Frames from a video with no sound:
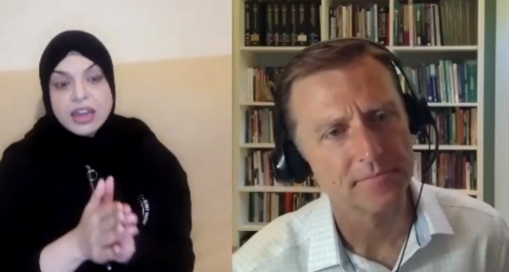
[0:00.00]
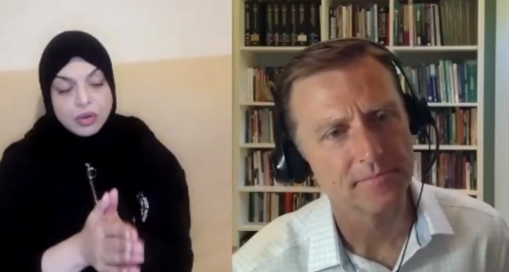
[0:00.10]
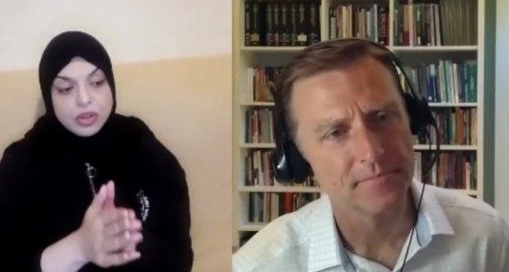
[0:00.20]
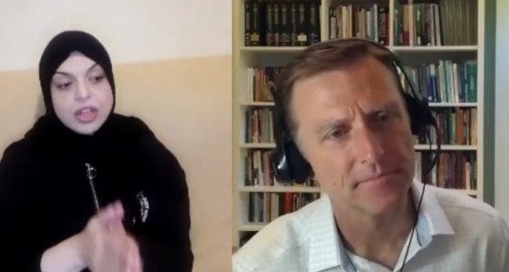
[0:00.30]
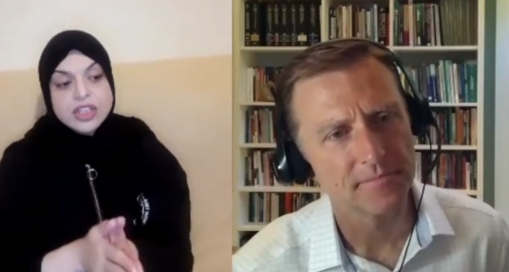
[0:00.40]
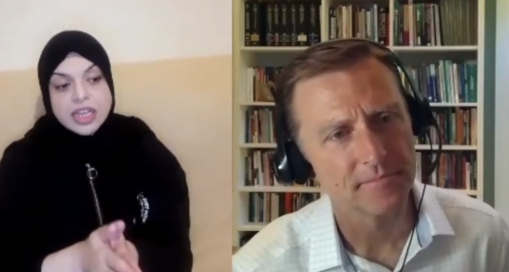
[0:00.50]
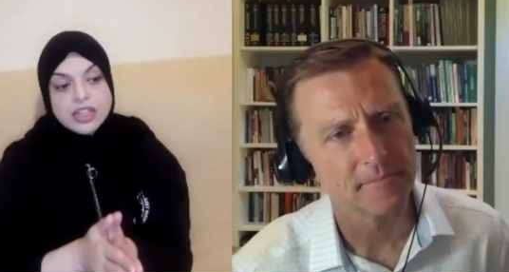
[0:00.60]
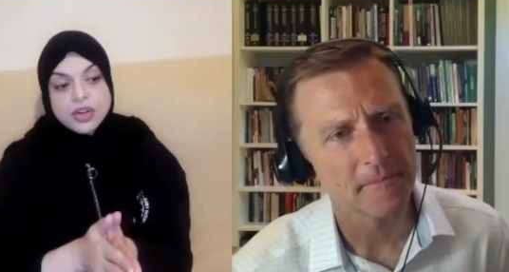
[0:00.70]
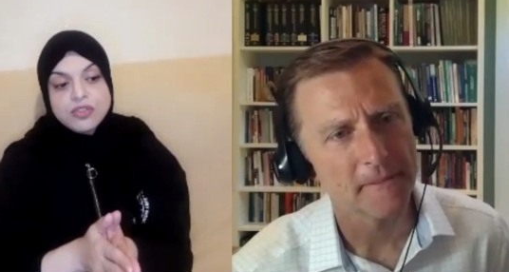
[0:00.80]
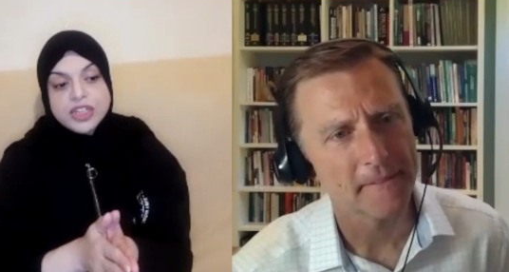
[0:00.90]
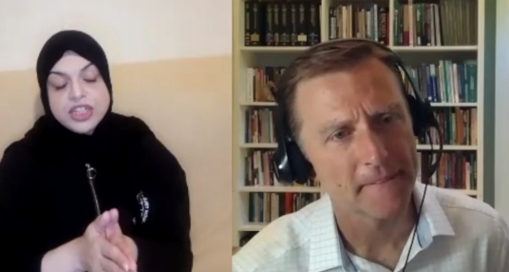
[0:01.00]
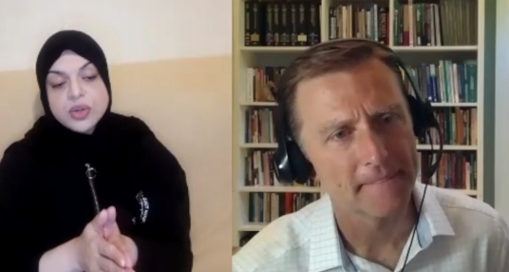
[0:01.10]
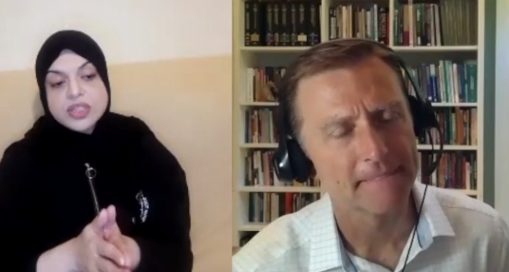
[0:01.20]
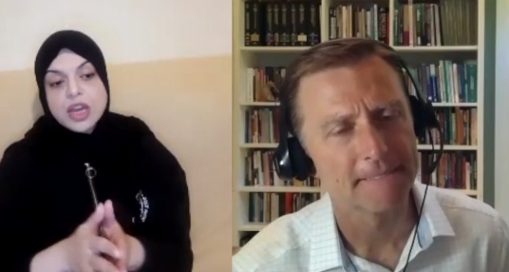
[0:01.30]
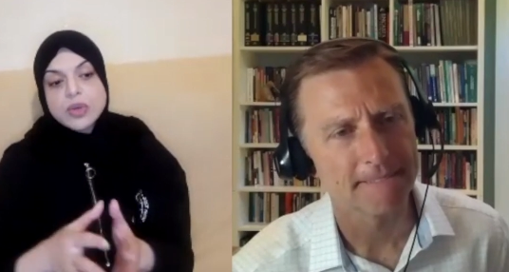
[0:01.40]
Speaker 1: looked at your
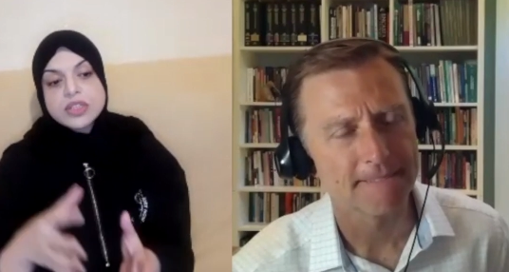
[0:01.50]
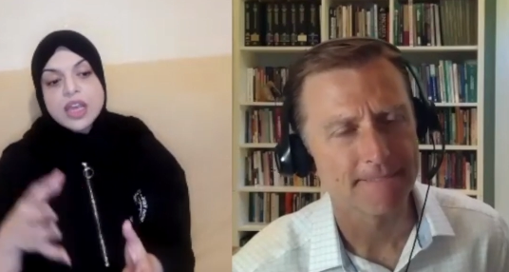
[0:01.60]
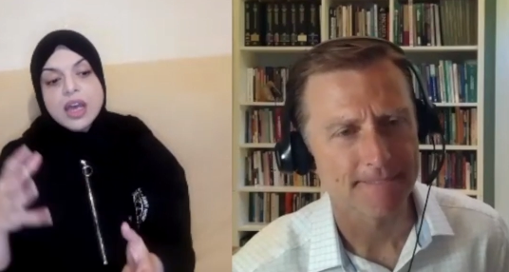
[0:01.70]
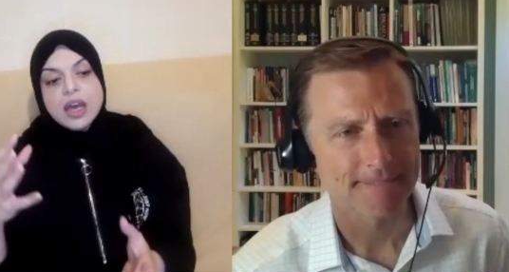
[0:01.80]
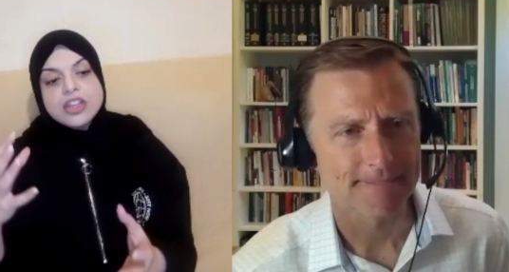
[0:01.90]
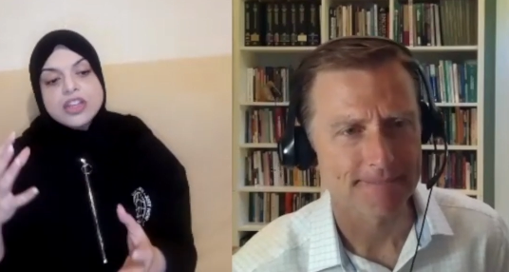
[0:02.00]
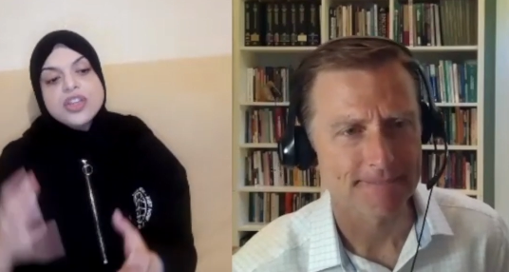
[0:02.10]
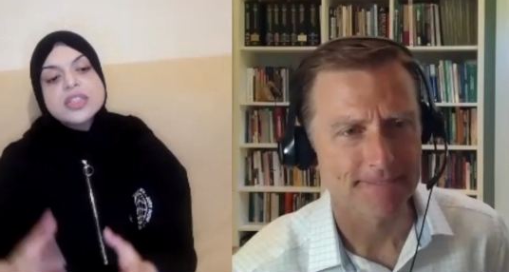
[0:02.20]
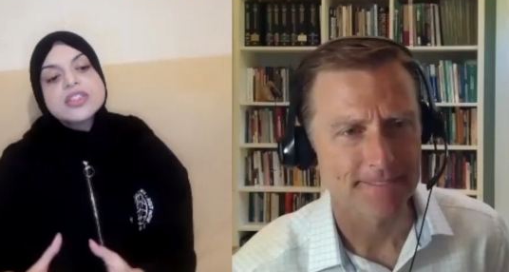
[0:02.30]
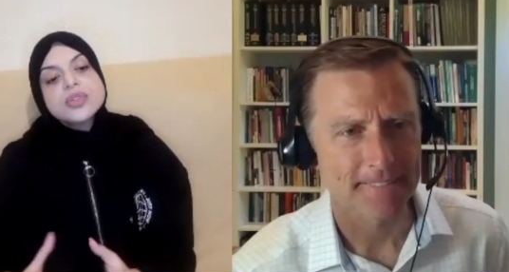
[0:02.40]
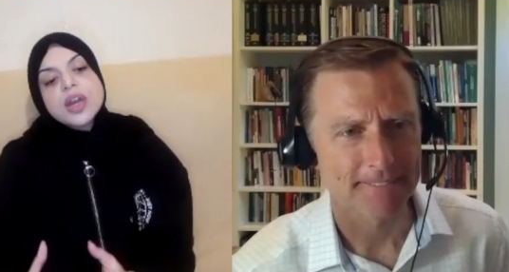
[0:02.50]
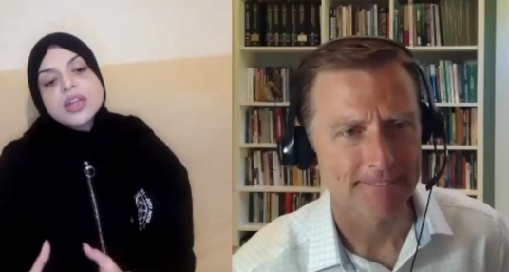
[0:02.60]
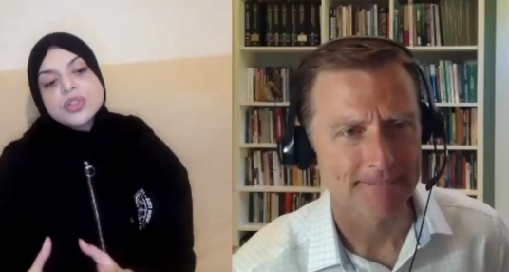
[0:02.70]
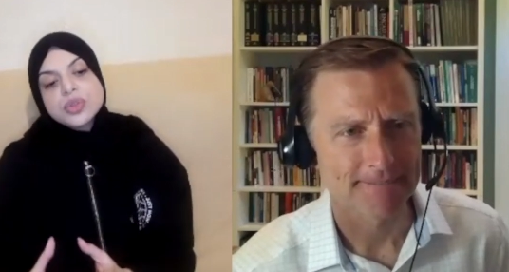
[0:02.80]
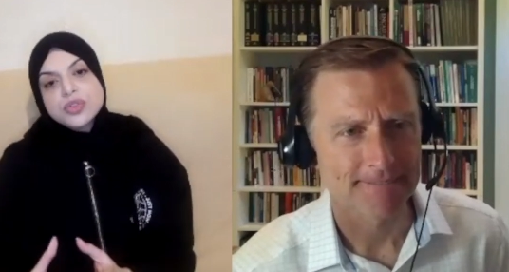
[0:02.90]
videos, I was just trying
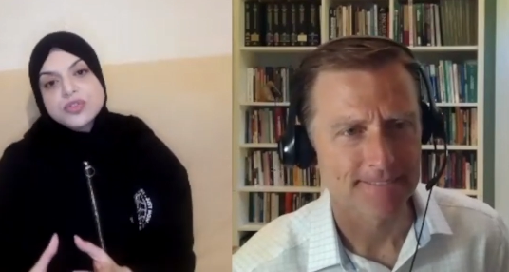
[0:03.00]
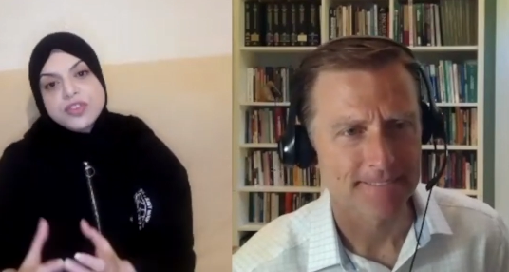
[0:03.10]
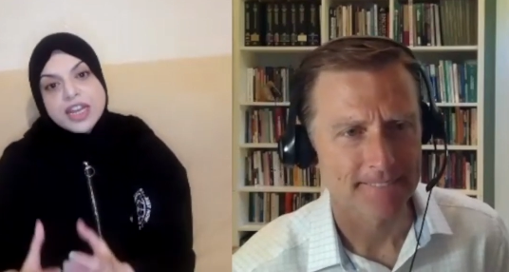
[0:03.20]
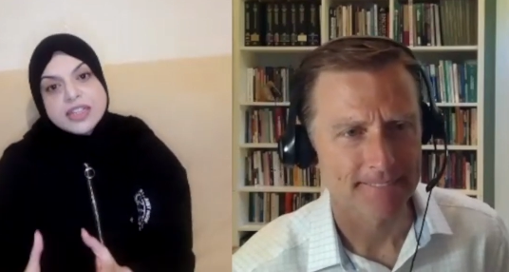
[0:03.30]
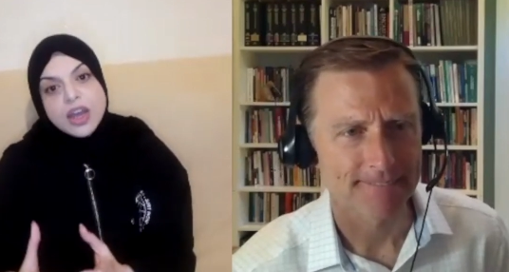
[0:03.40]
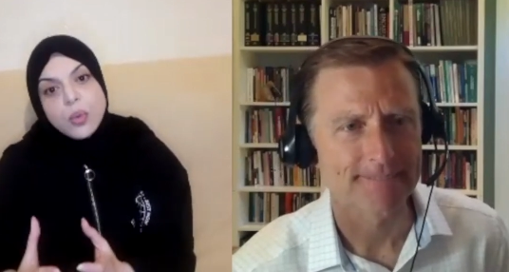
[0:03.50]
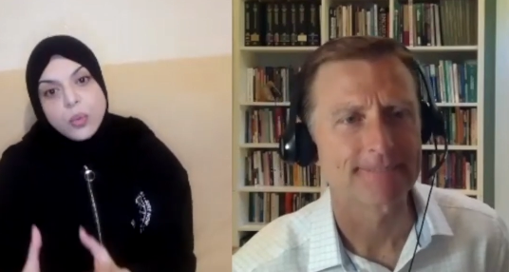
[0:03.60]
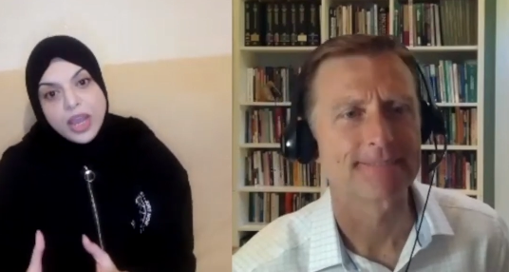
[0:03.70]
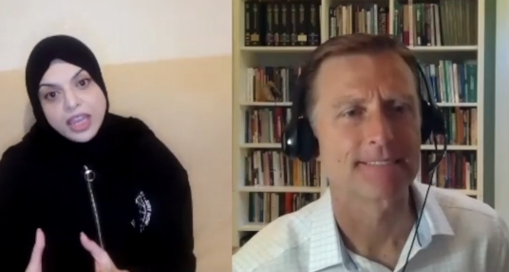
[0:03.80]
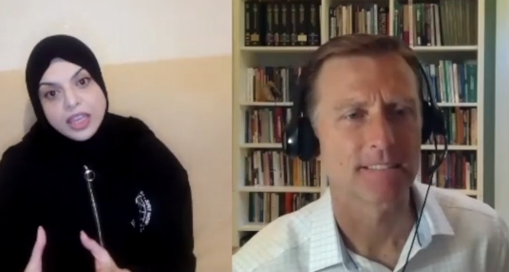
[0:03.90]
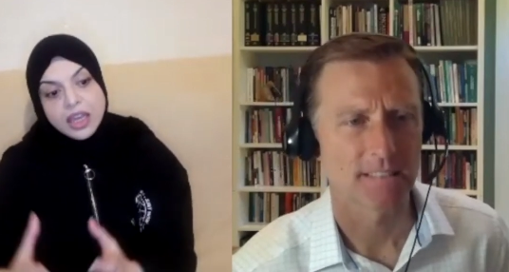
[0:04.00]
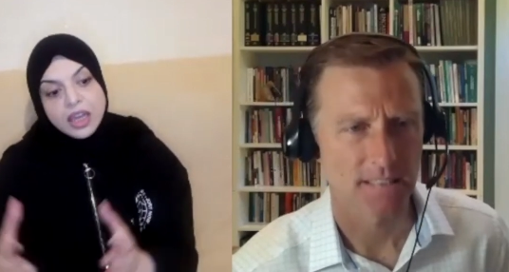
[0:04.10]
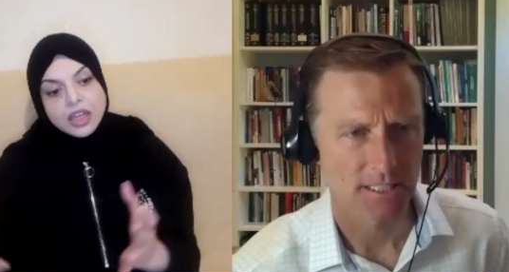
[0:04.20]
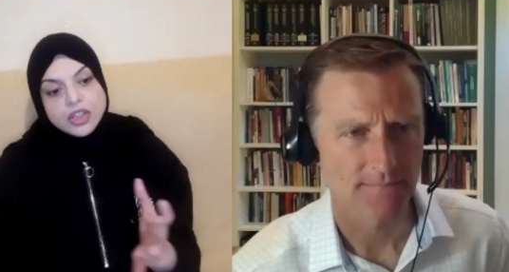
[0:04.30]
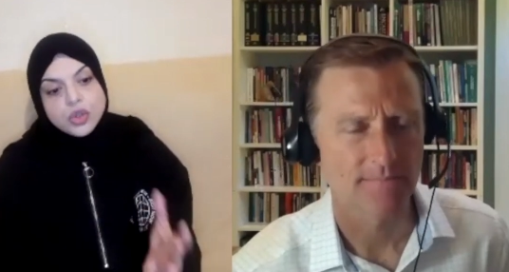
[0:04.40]
to find a way
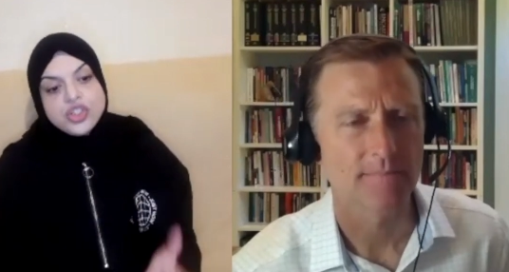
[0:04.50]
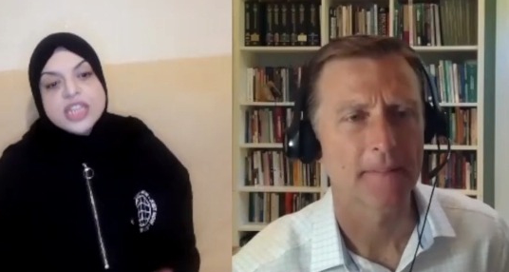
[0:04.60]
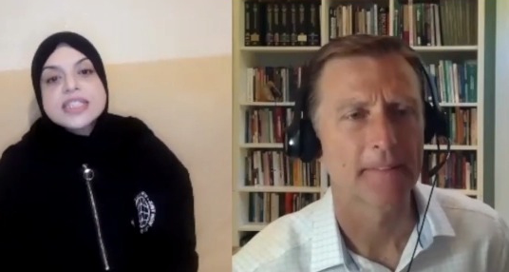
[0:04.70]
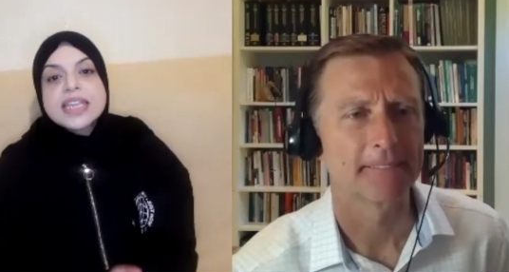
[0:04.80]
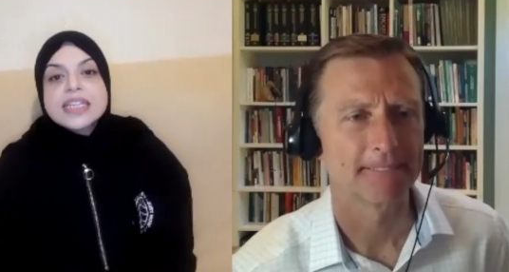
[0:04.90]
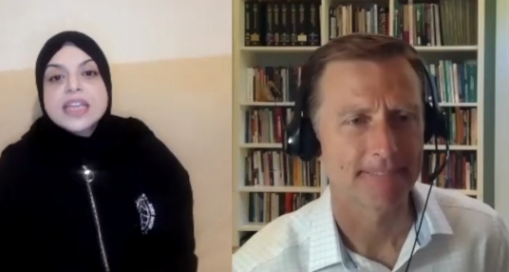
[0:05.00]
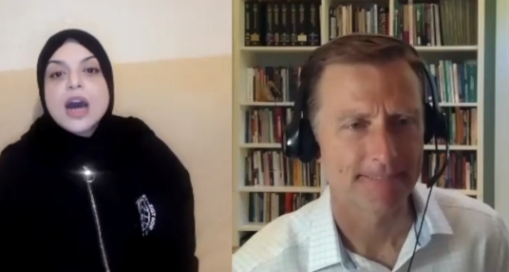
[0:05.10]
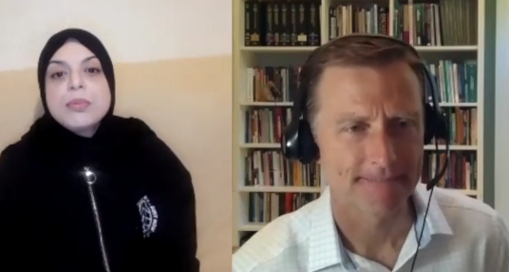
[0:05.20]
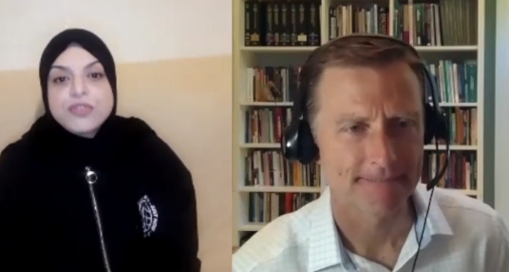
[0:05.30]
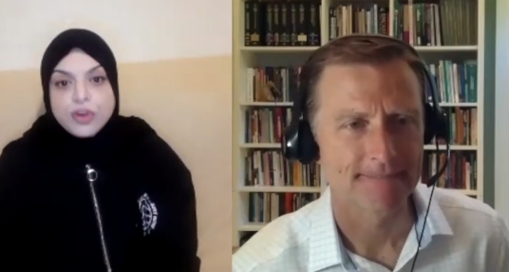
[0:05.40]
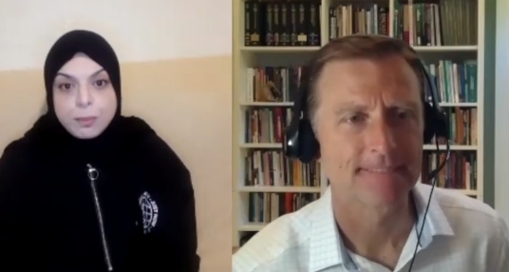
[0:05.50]
to just get up from